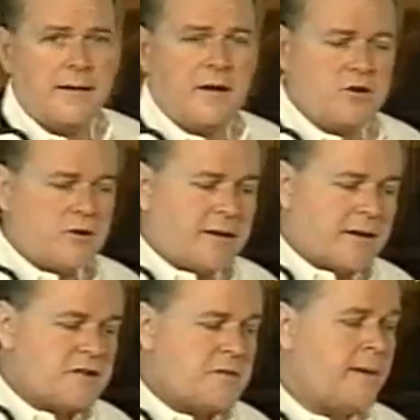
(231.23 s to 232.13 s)
You can
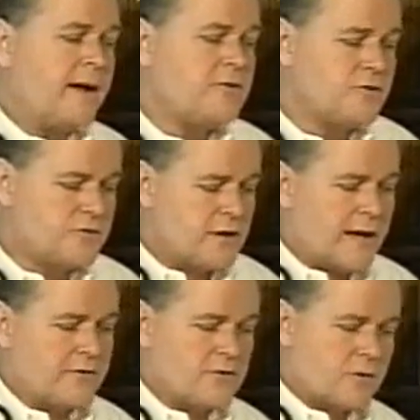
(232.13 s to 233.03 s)
expect your
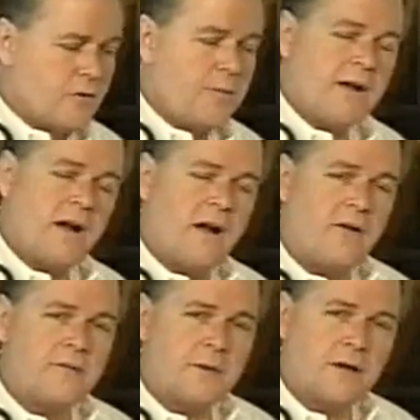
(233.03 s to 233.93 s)
child's croupy
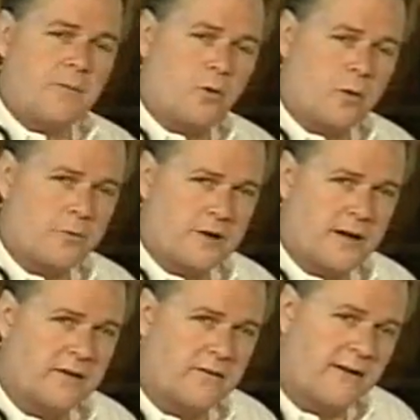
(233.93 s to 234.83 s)
cough to become more
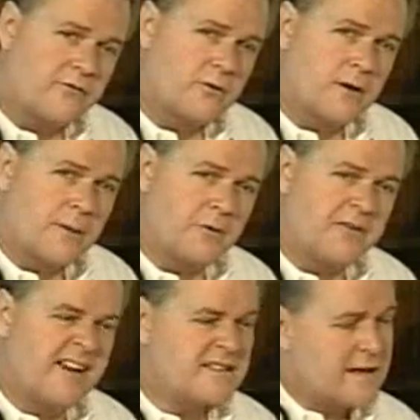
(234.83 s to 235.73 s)
productive after a couple of
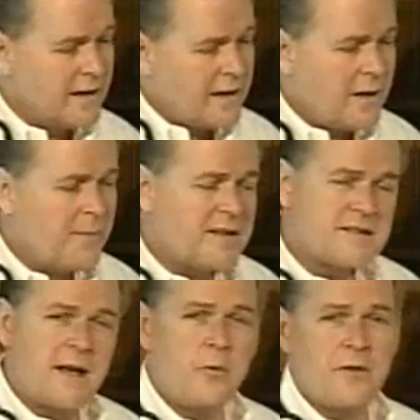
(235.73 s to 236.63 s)
days and may
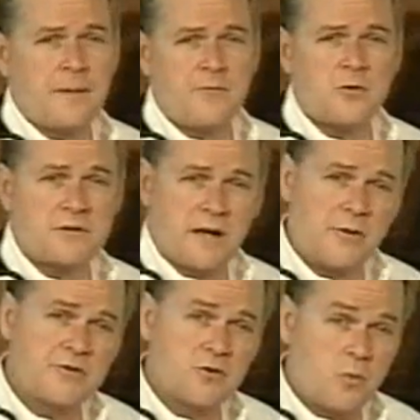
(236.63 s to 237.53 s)
stay with him for as
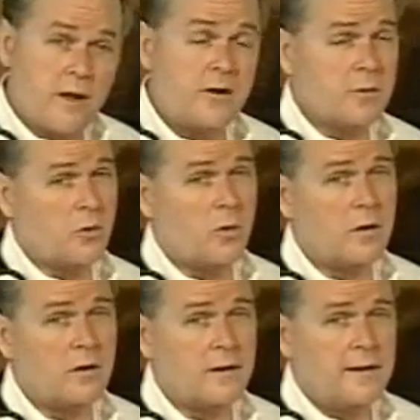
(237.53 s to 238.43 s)
long as a week or
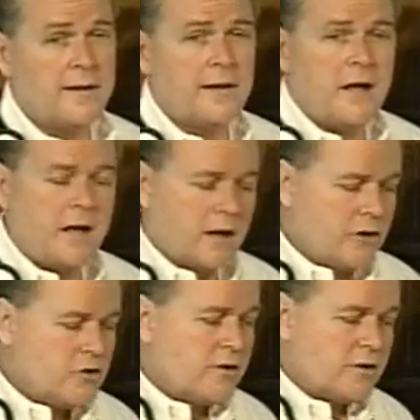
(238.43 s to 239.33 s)
more.
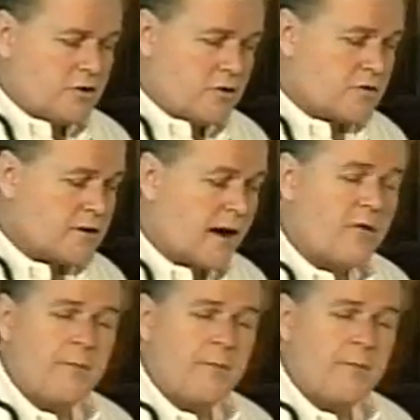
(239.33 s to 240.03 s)
You can use cough